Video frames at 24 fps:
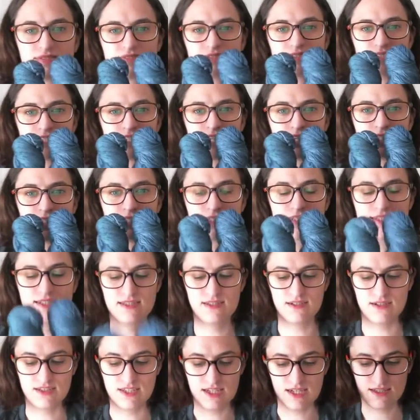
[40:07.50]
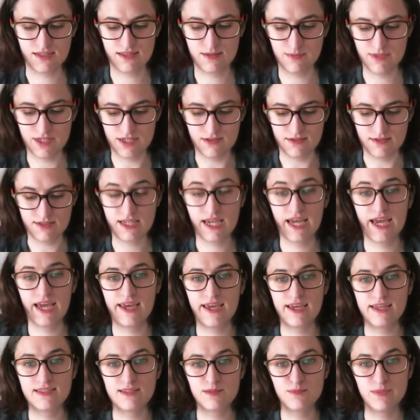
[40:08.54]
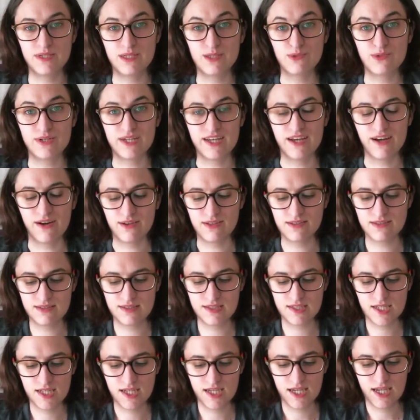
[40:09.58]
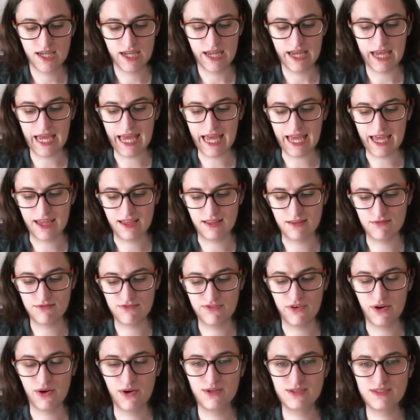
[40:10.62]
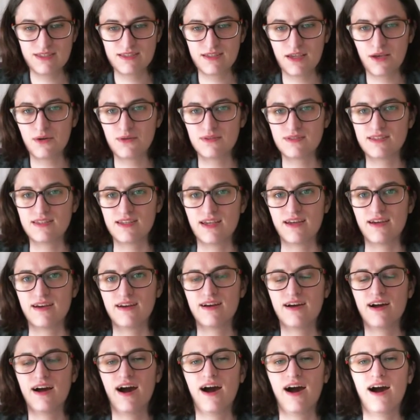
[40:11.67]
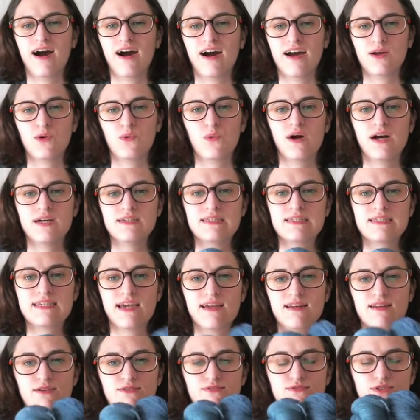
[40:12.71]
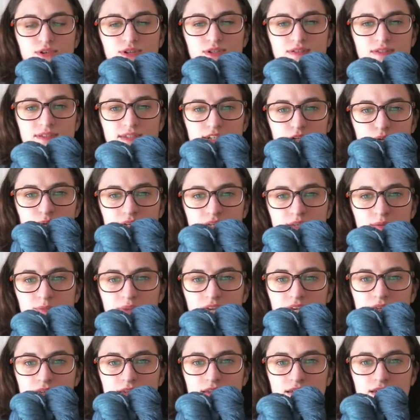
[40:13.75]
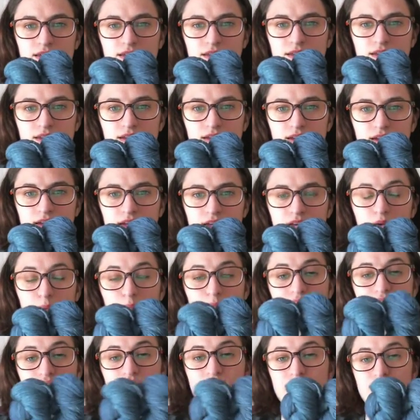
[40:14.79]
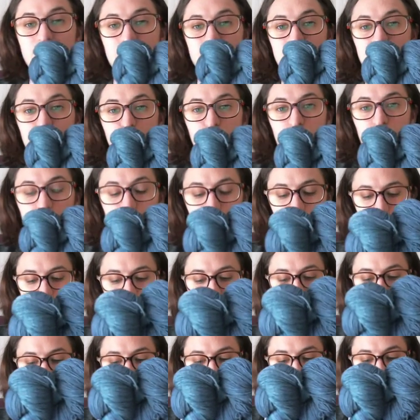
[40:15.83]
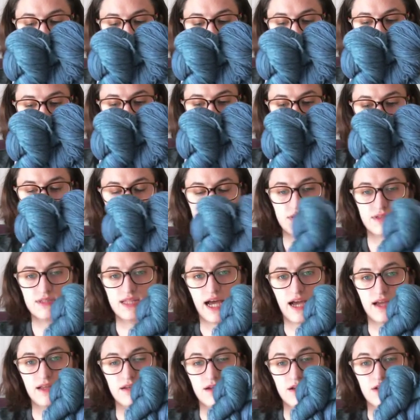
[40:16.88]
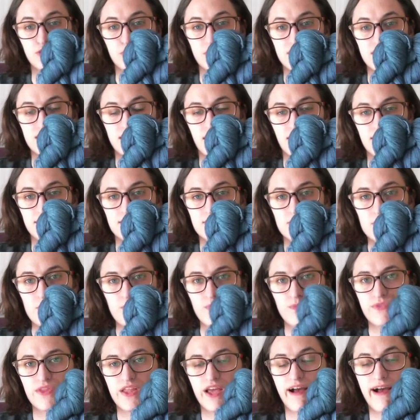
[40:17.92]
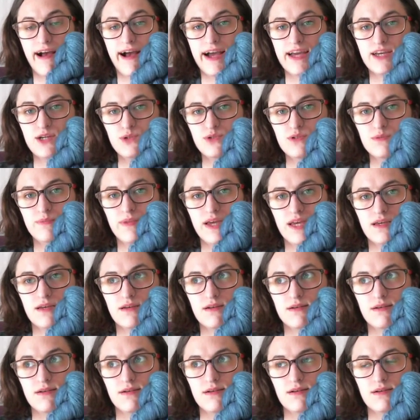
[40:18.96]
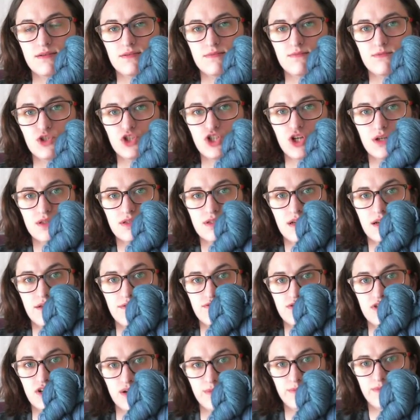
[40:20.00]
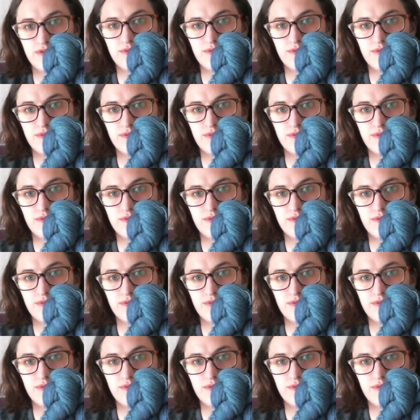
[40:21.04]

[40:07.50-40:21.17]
casted it on yet because it's been really hot. And for a second there, I was kind of considering making, because there's so much yarn, I have almost 900 yards, I could make a short sleeve top.